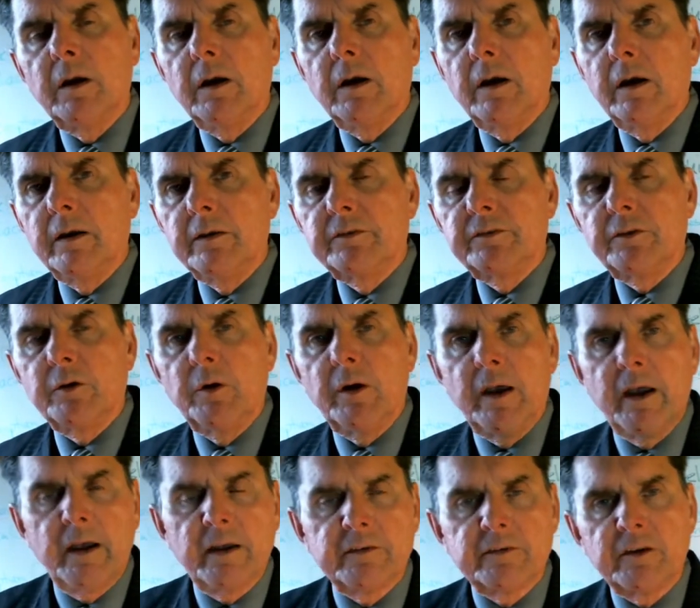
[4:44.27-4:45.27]
So it
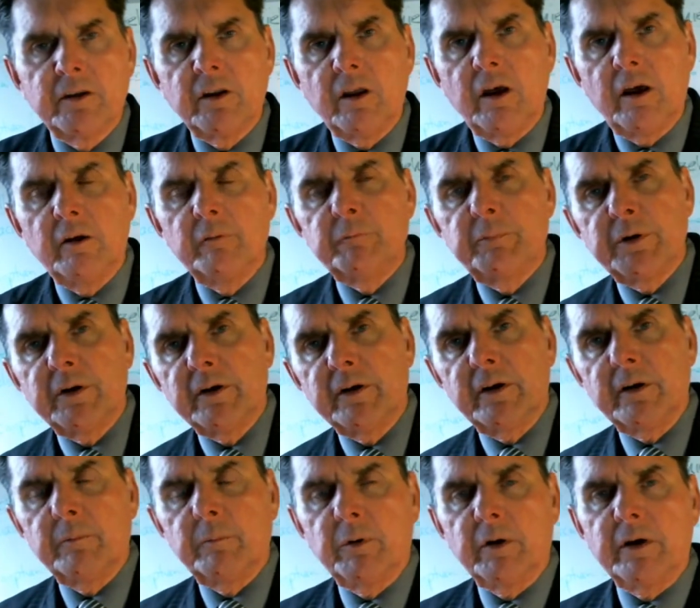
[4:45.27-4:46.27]
has a long
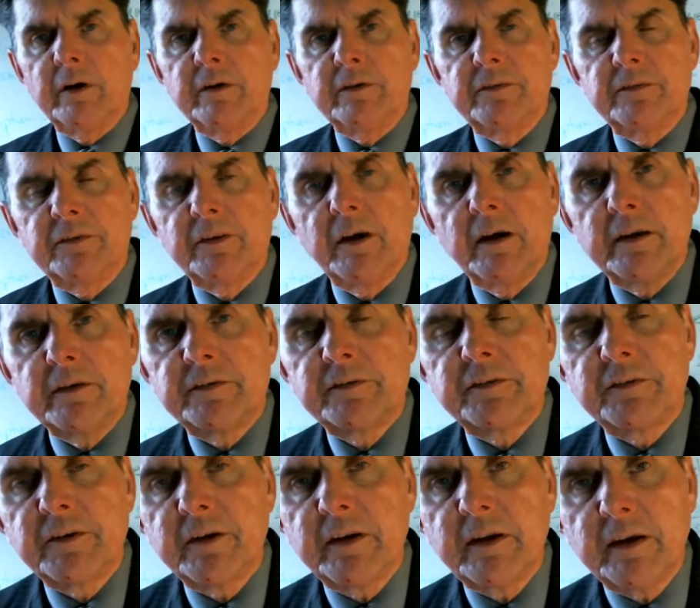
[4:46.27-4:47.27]
period where it's not
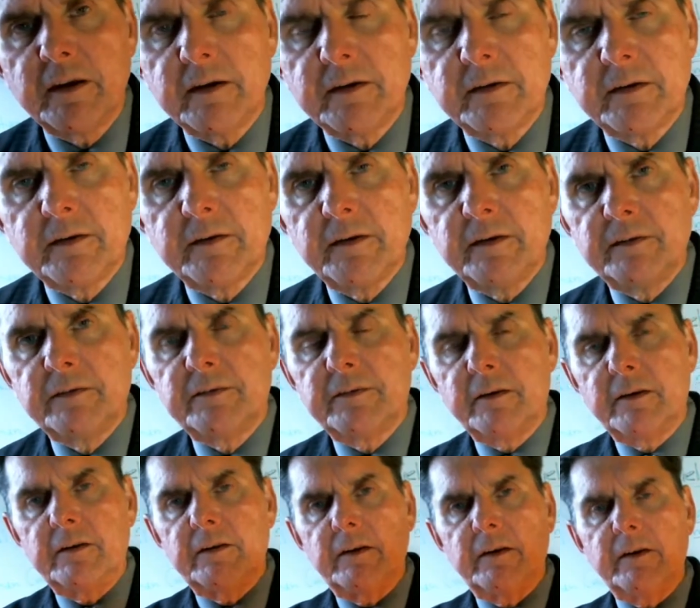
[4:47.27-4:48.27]
seen, and then
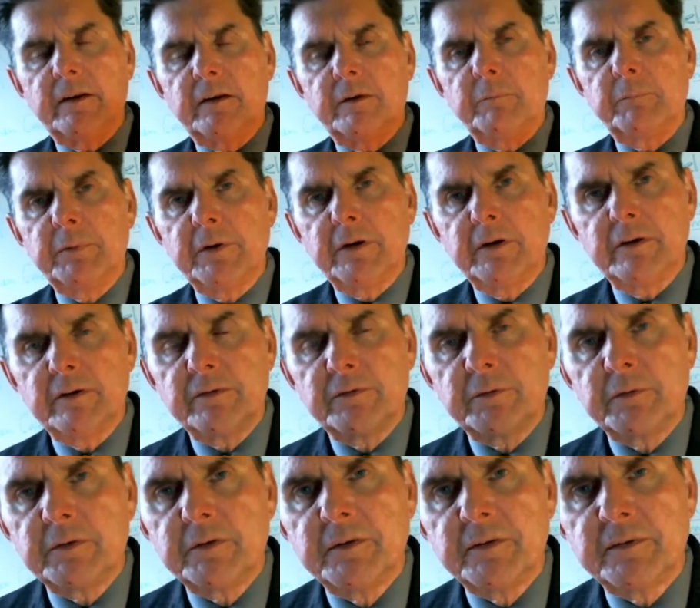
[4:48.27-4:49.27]
suddenly it appears
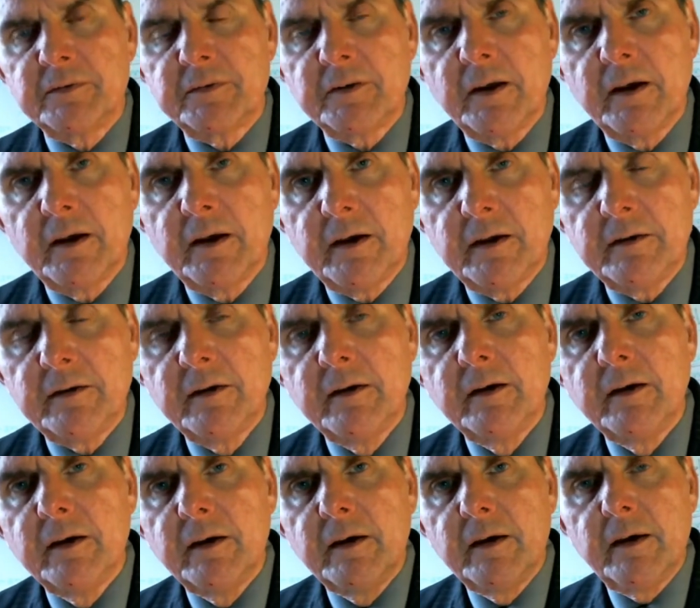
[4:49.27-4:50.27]
with the sun.
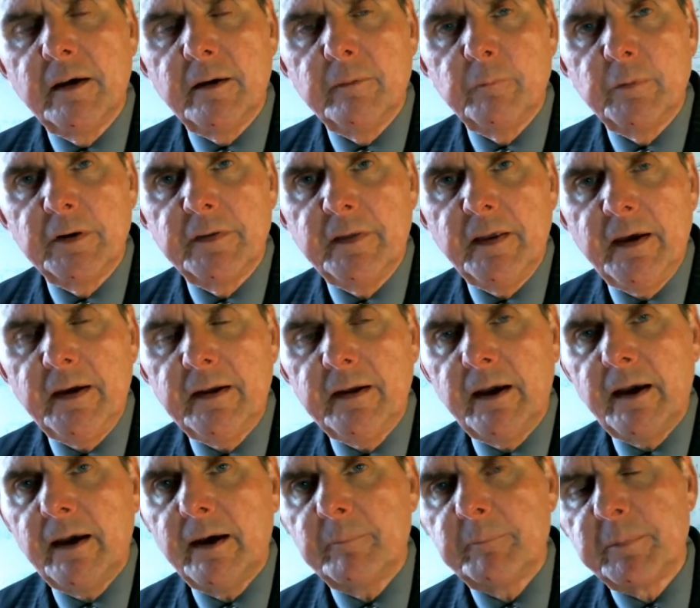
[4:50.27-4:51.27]
And when that
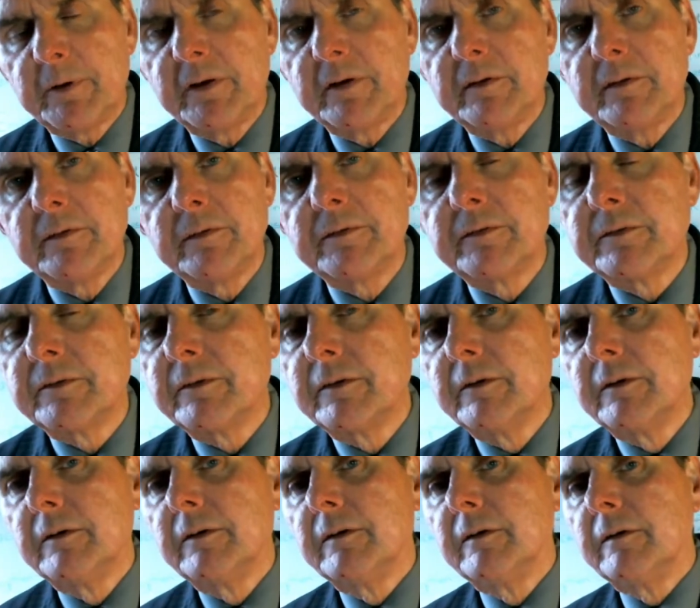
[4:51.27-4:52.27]
happens,
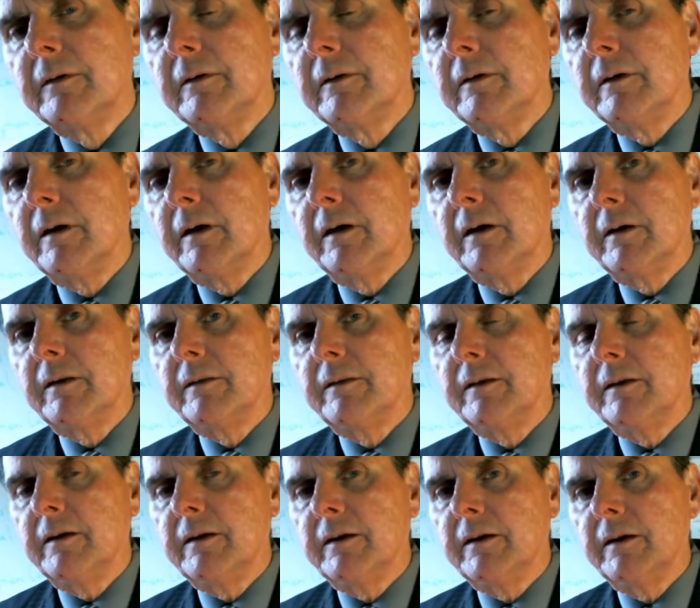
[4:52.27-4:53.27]

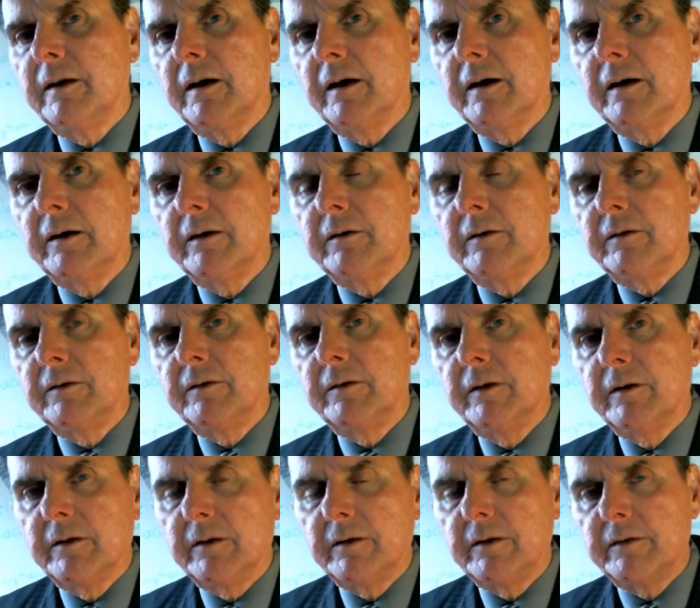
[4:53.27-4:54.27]

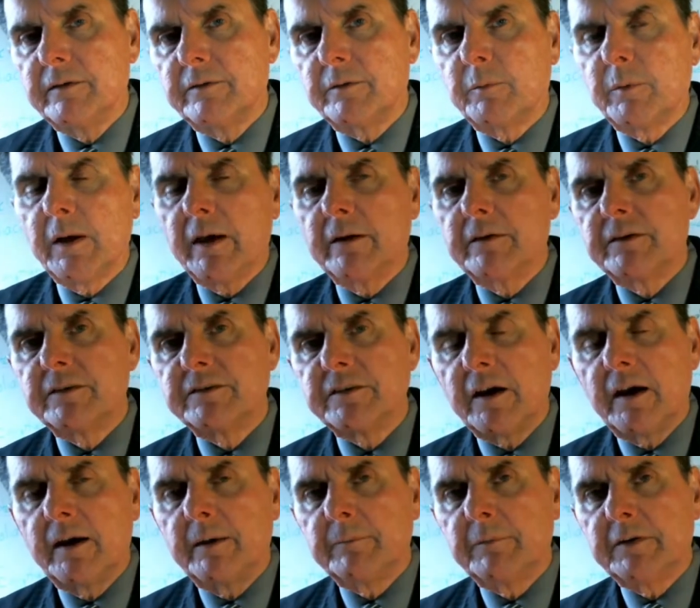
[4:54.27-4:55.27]
it's around the
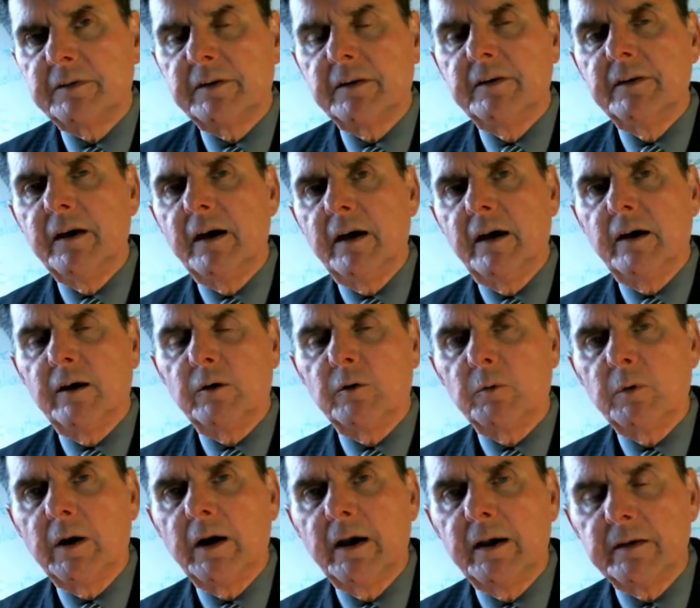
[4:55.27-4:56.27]
time that the Nile
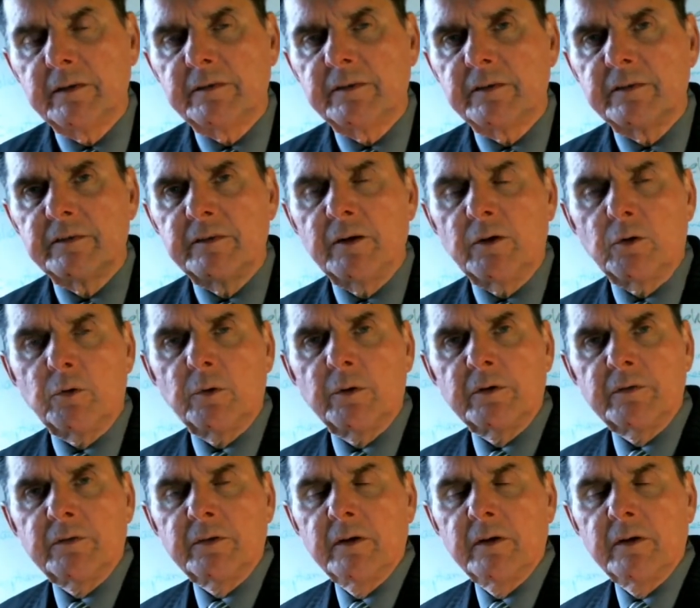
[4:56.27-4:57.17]
rises. And of course,